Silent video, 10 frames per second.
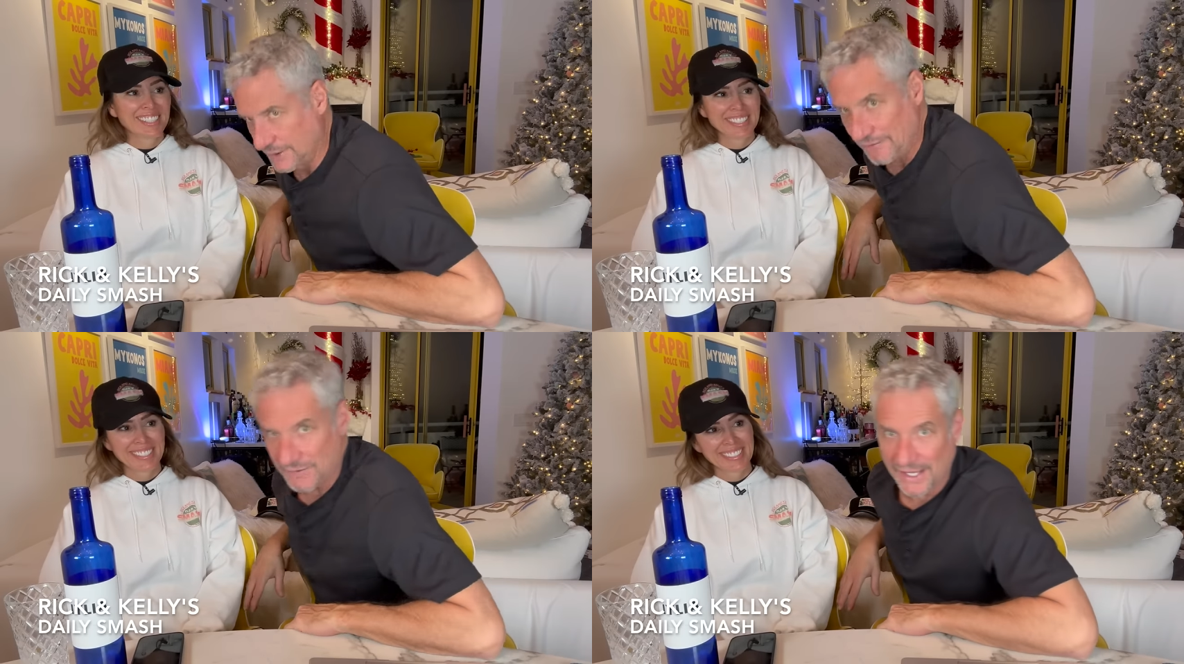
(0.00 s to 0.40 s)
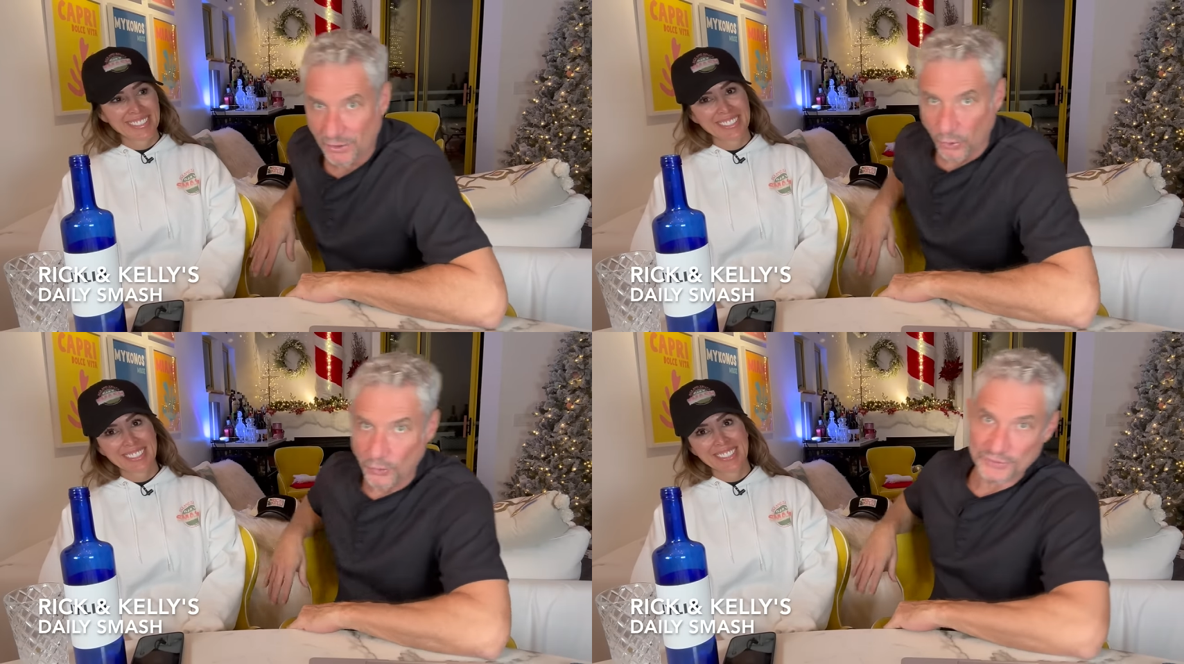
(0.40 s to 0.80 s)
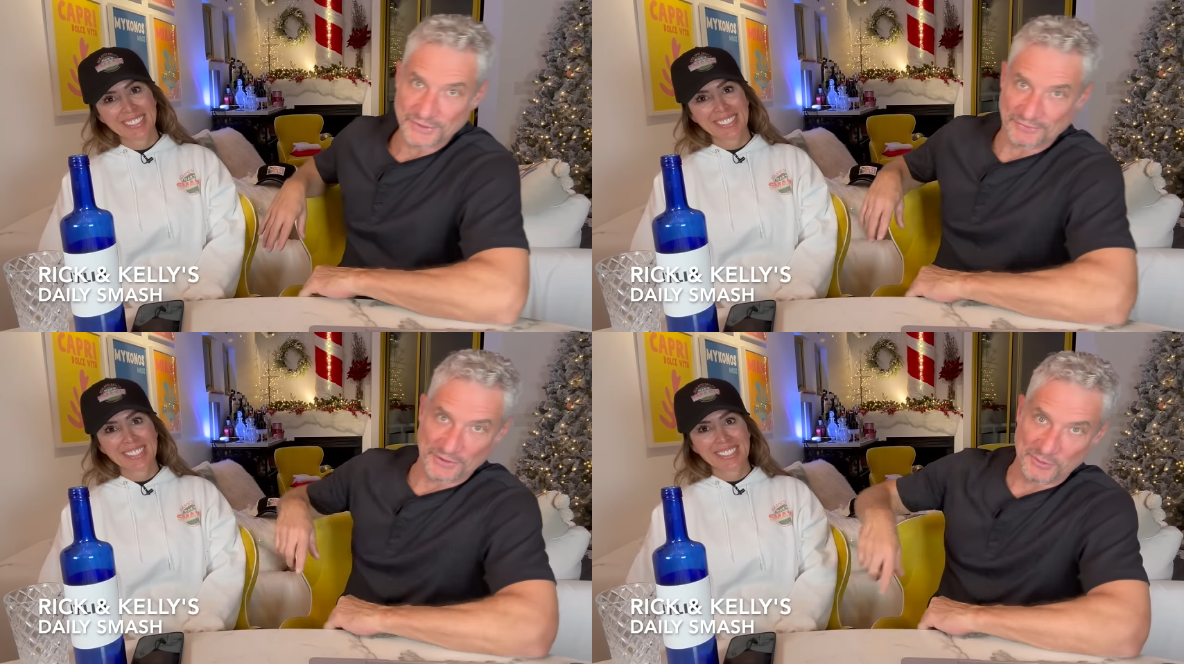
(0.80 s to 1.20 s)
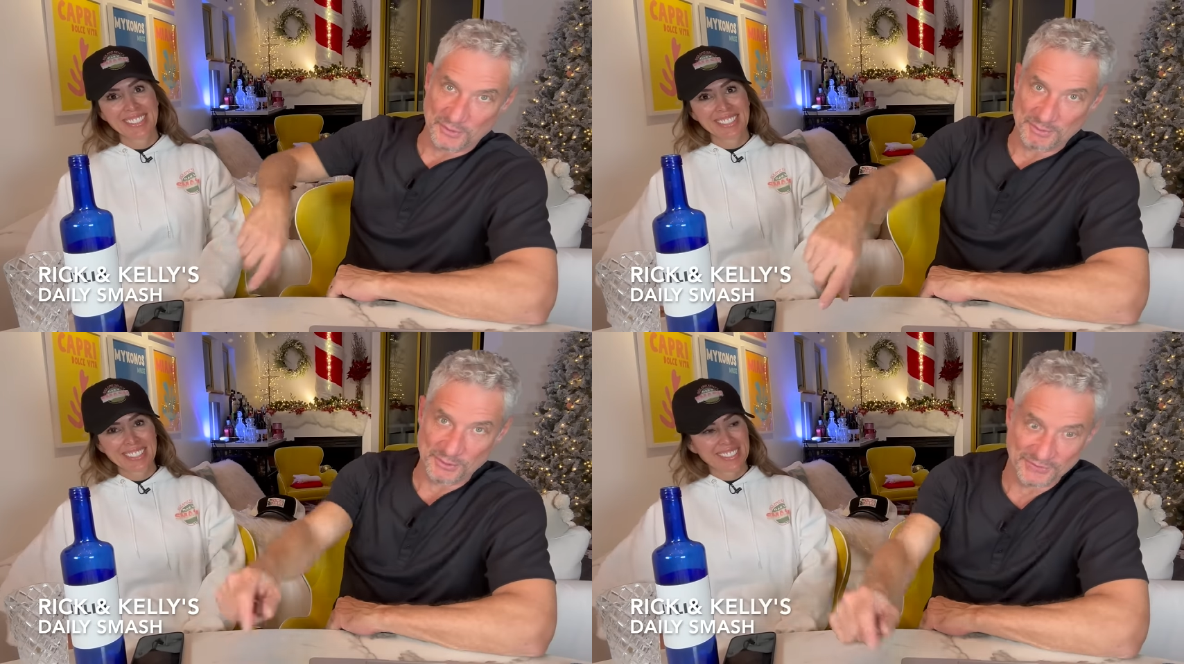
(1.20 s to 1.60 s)
Speaker 1: we have a lot of holes to fill when we
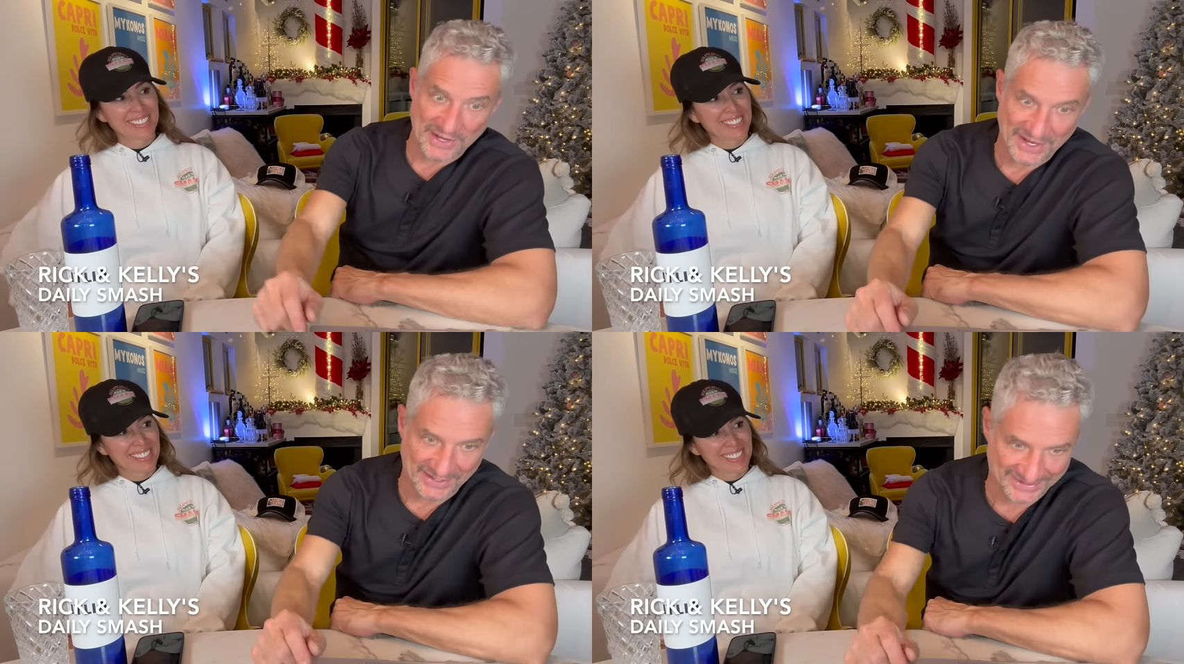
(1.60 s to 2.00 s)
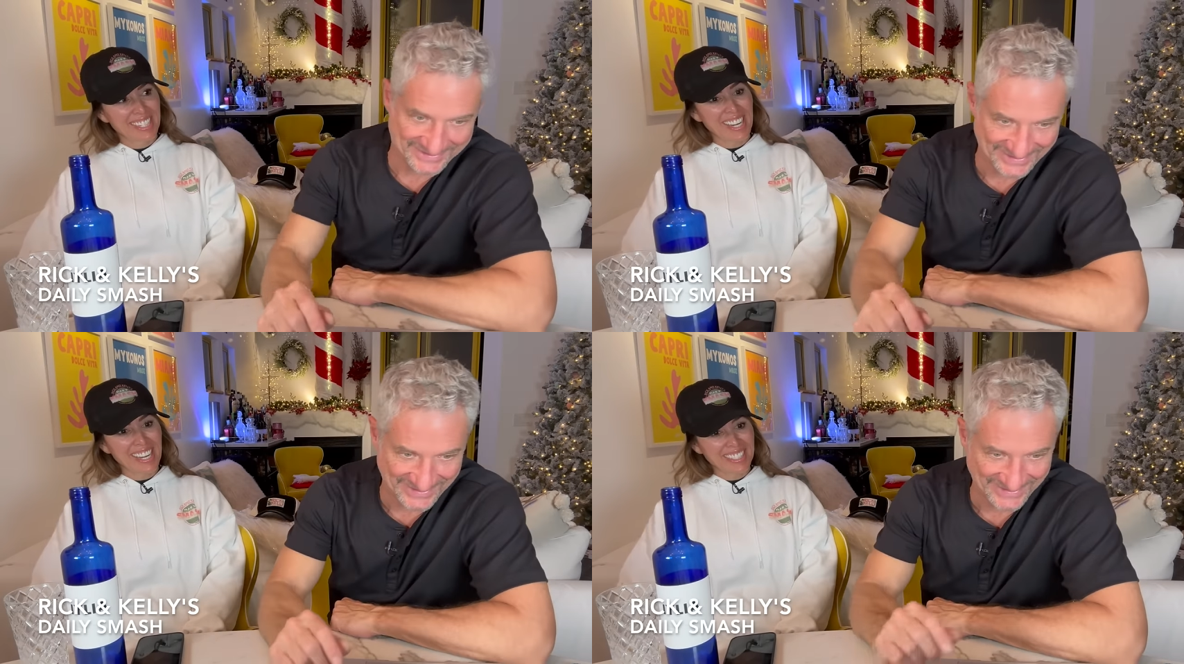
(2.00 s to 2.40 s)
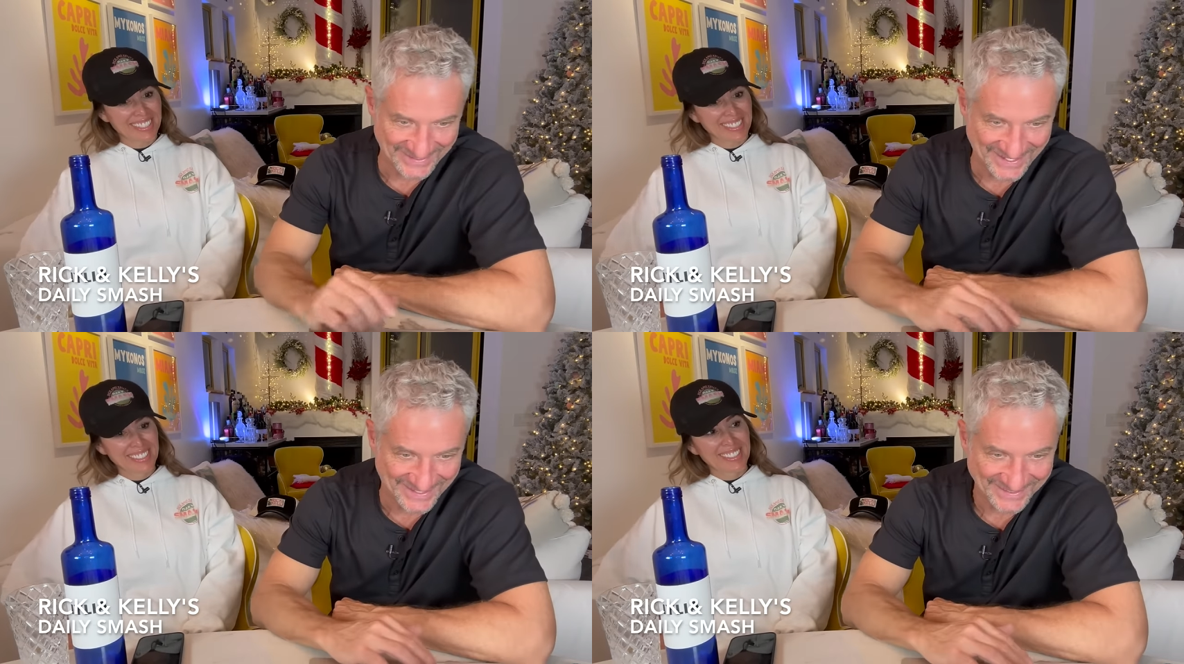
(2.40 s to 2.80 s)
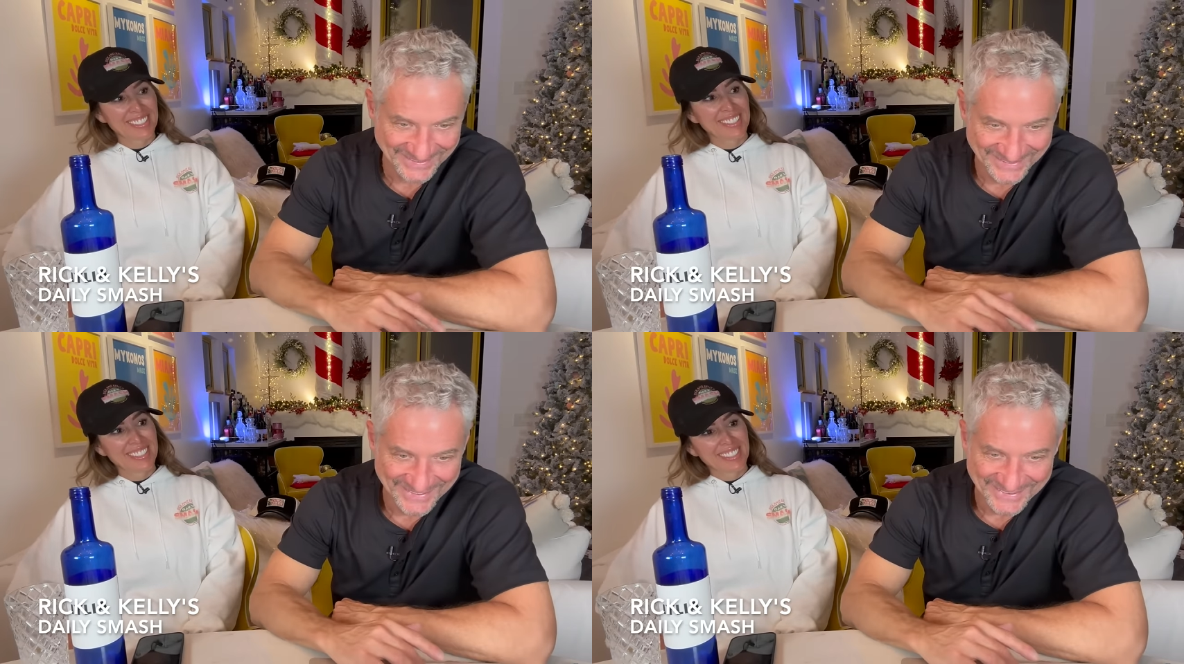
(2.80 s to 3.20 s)
move out, I can yeah. tell you that.
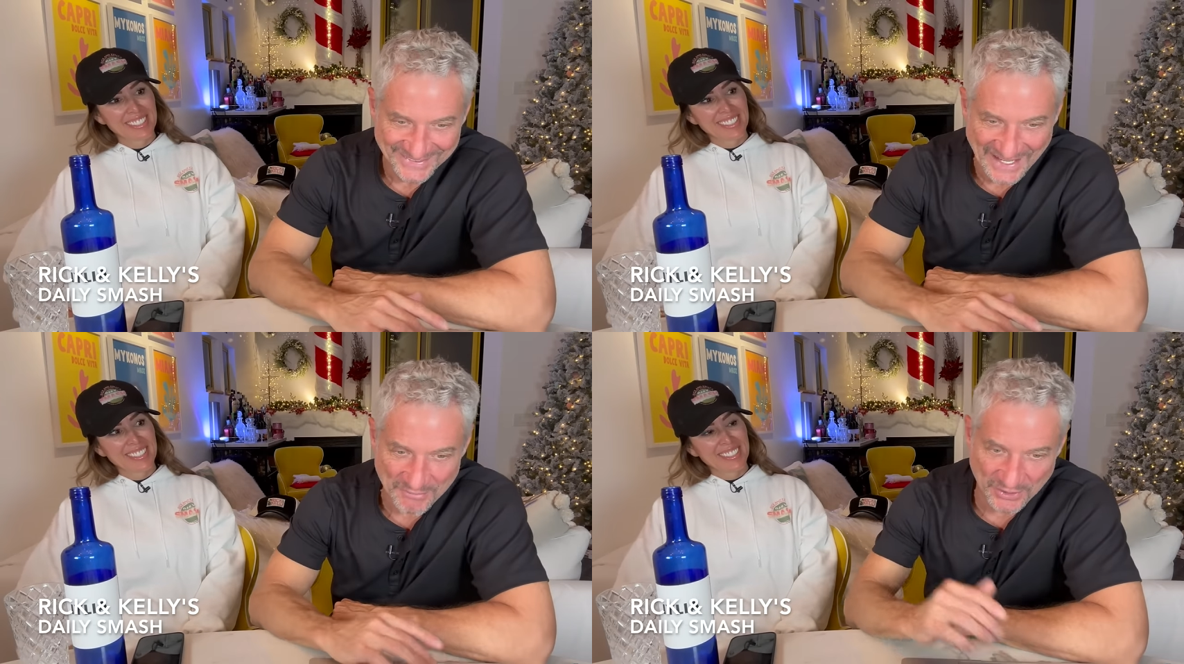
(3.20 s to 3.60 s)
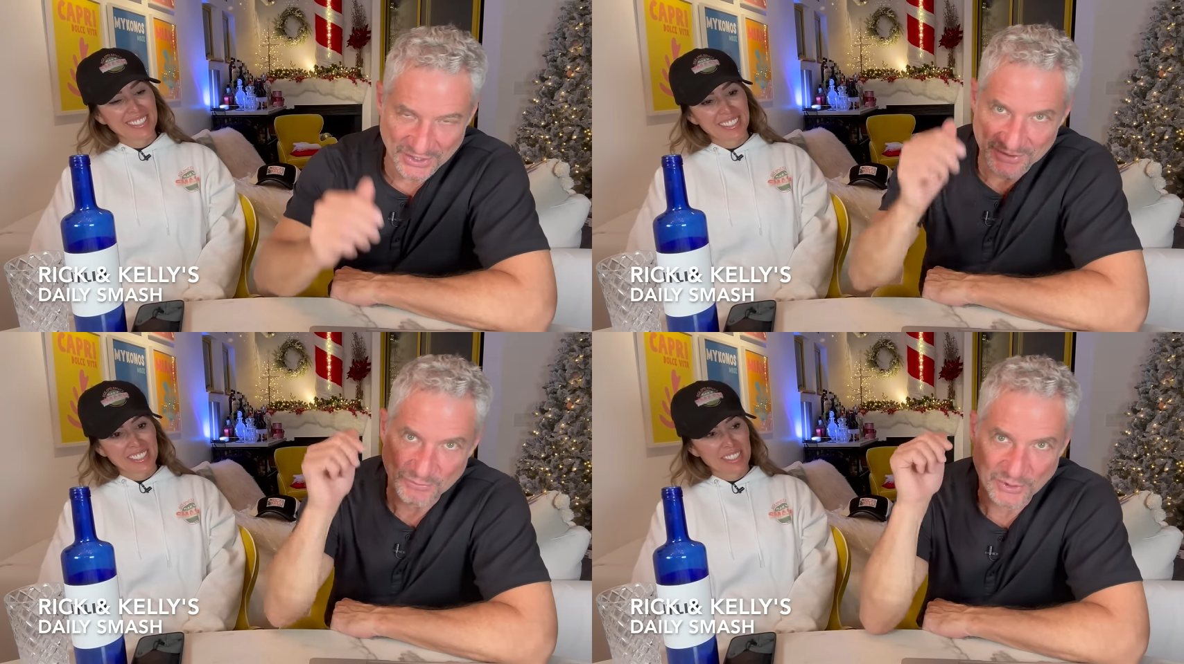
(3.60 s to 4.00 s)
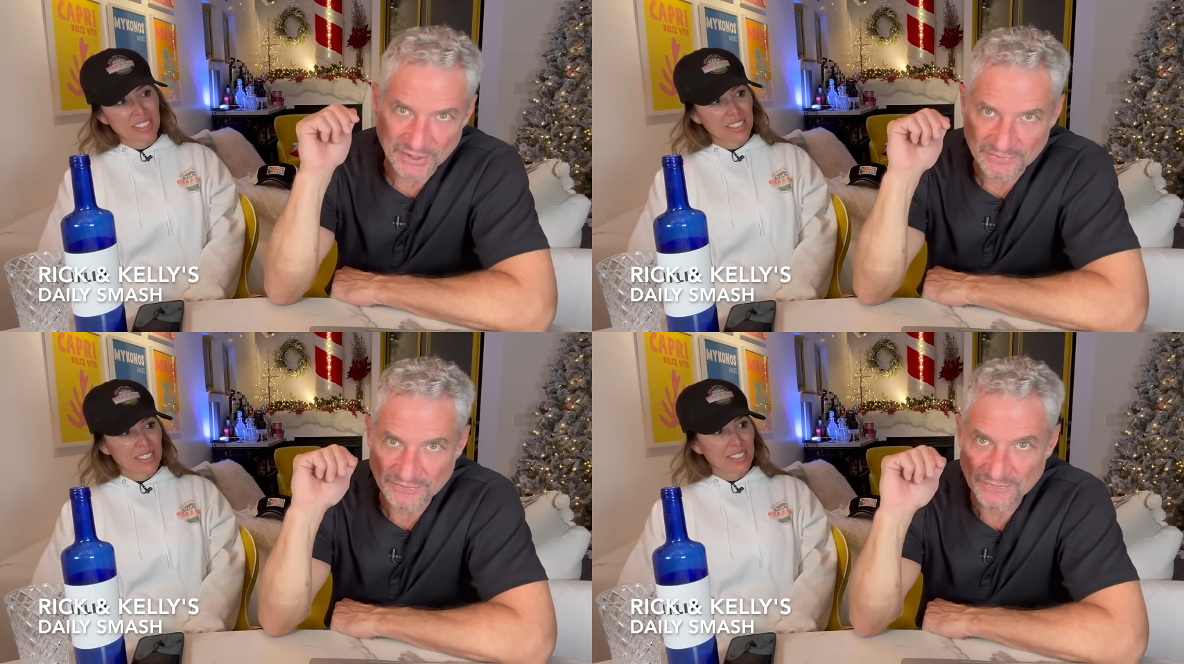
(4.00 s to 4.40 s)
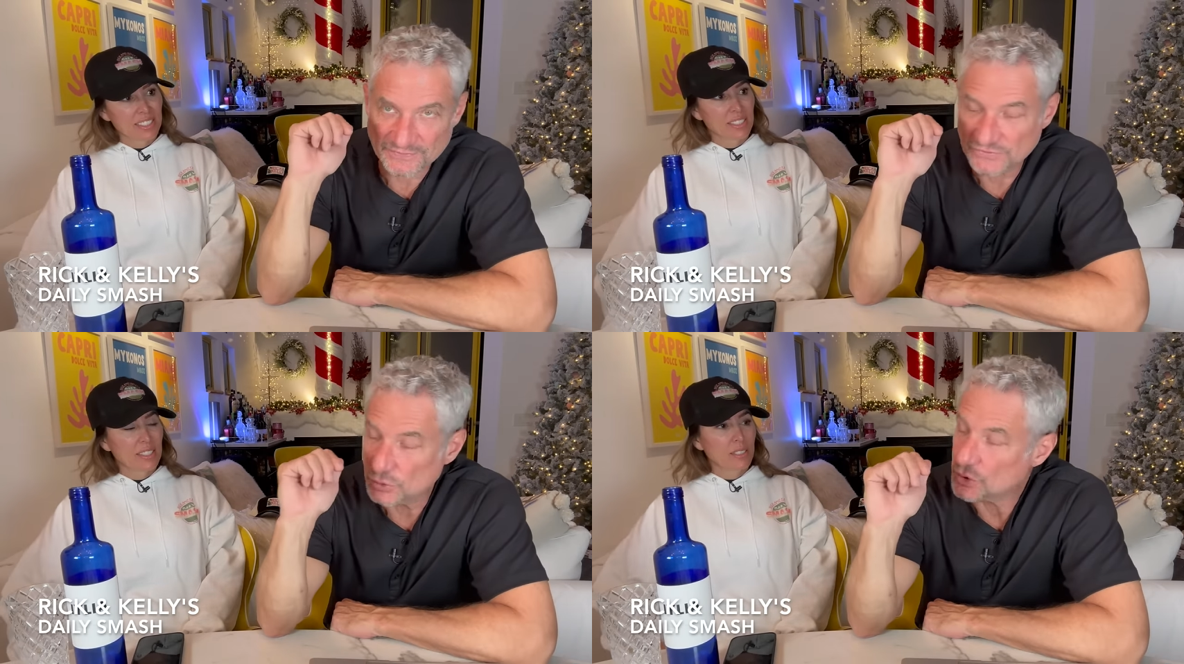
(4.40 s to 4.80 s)
And we're gonna we're gonna
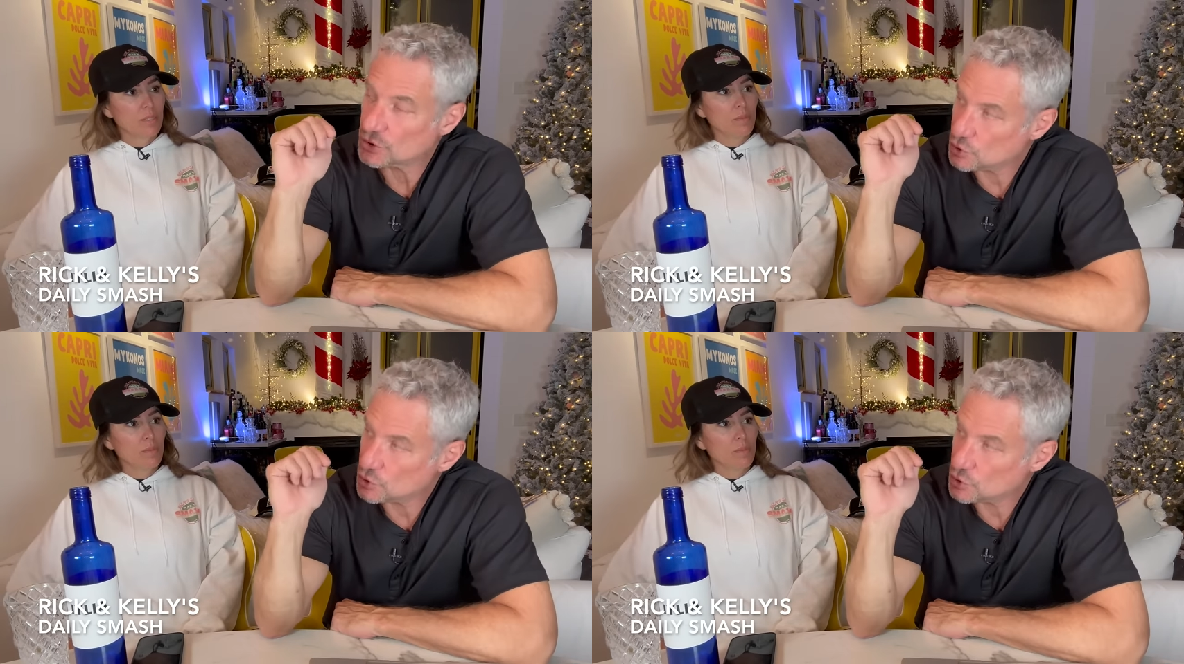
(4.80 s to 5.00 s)
do the